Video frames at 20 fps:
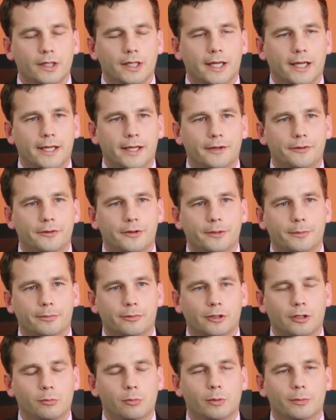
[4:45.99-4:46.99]
And the
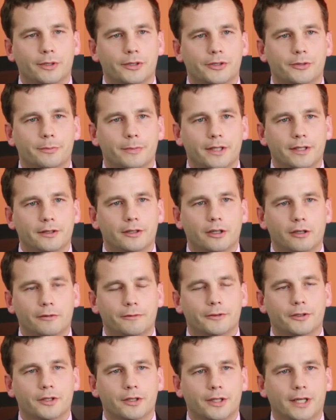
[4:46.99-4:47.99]
problem is,
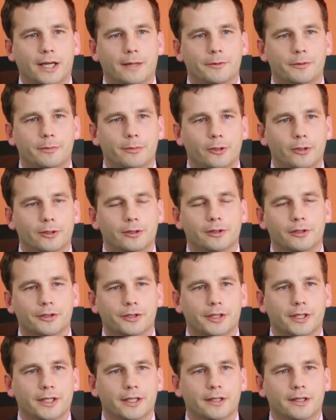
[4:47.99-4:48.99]
oftentimes burglars
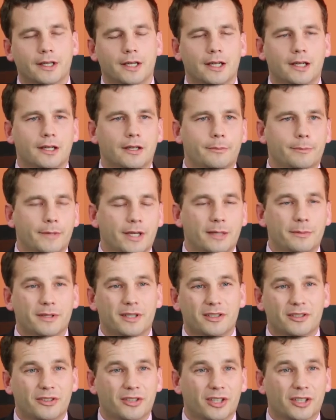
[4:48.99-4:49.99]
get
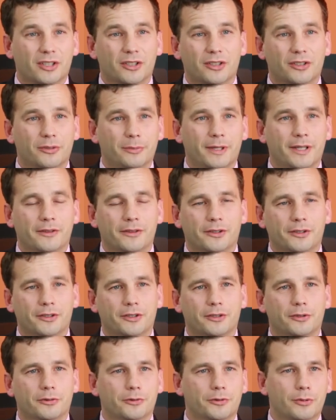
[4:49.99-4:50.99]
maybe 6
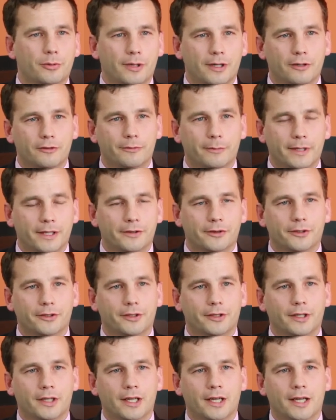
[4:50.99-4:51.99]
months or 12
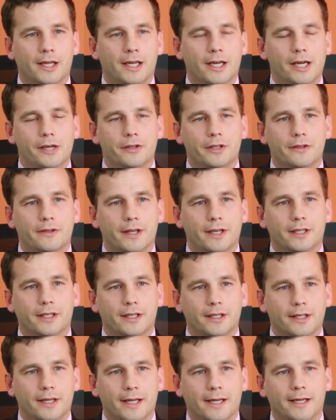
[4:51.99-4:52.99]
months, and then they
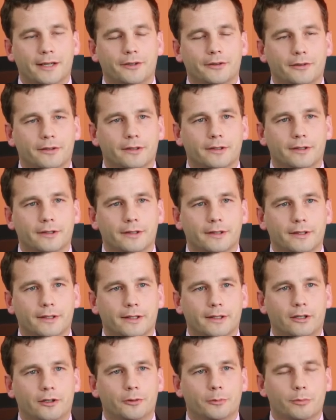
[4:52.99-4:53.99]
get out
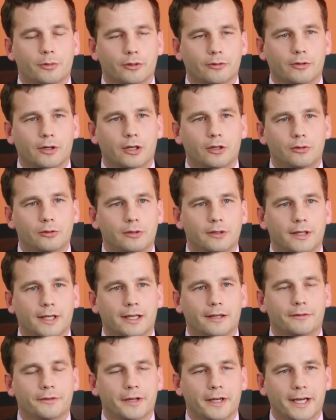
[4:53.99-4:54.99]
on parole
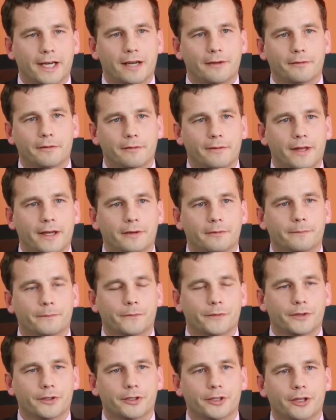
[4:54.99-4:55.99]
after half of that.
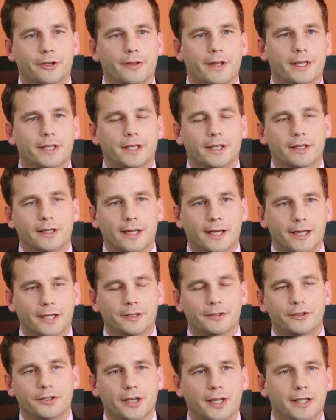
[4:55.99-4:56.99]
So they get
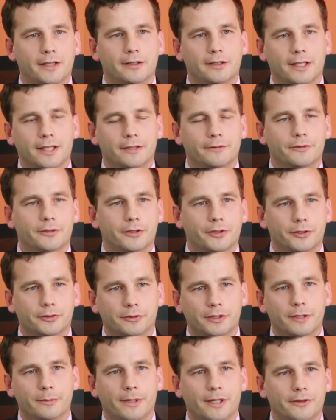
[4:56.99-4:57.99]
out of jail after
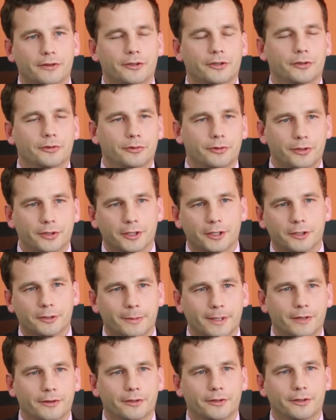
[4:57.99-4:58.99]
3 months or 6
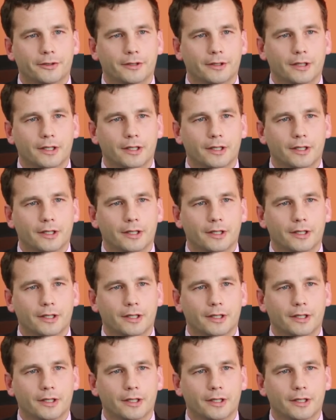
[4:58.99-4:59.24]
months.